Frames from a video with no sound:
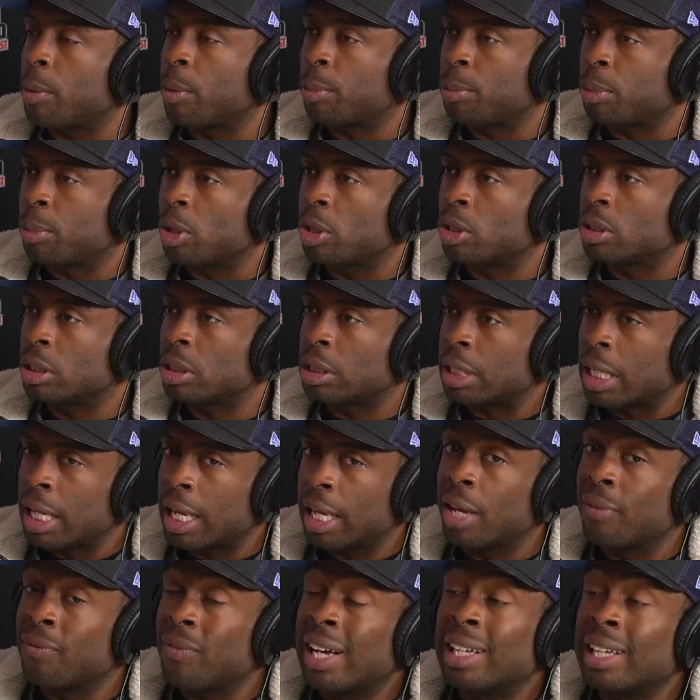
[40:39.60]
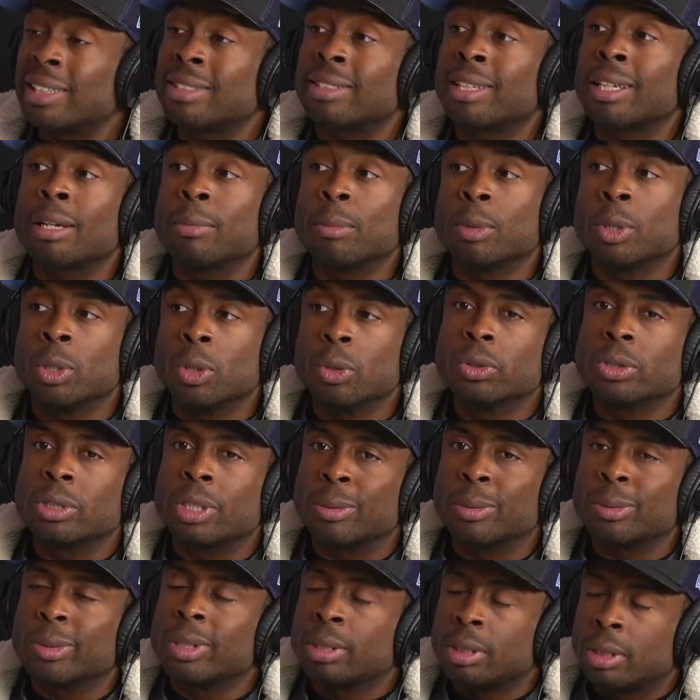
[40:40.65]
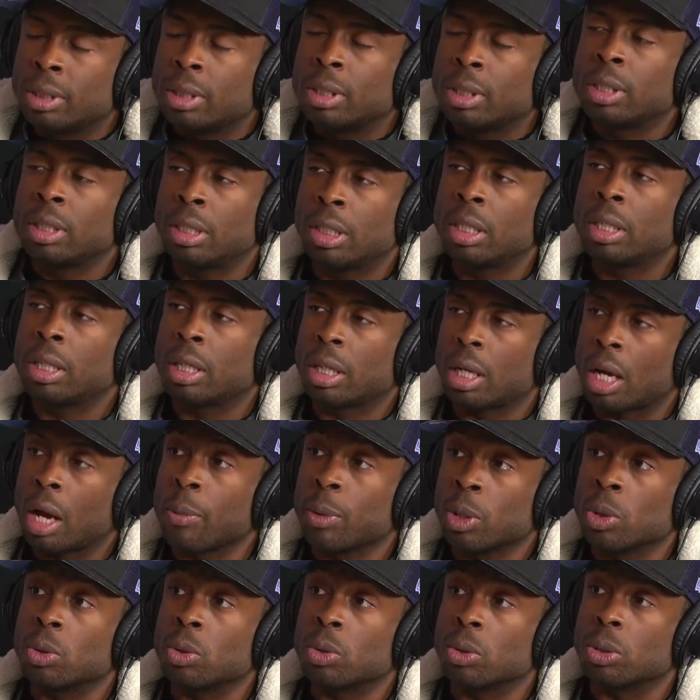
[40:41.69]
person is like, if I say I'm going to do something, I'm going to do it.